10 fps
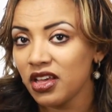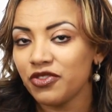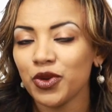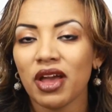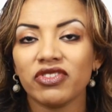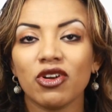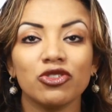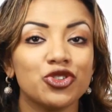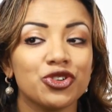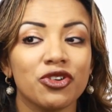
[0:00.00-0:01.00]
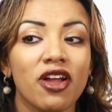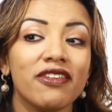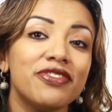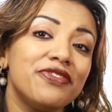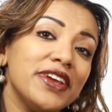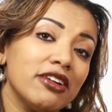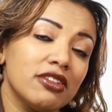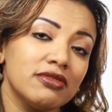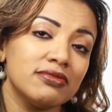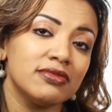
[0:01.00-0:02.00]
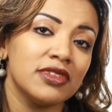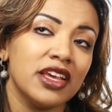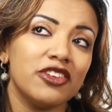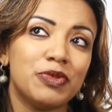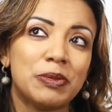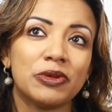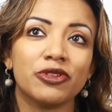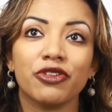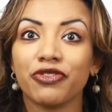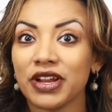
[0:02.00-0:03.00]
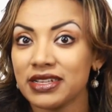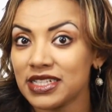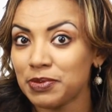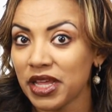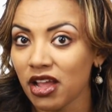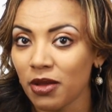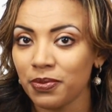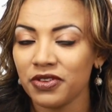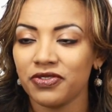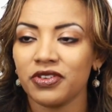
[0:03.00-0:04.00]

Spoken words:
If you have a culture of fear, if people are afraid to speak up, if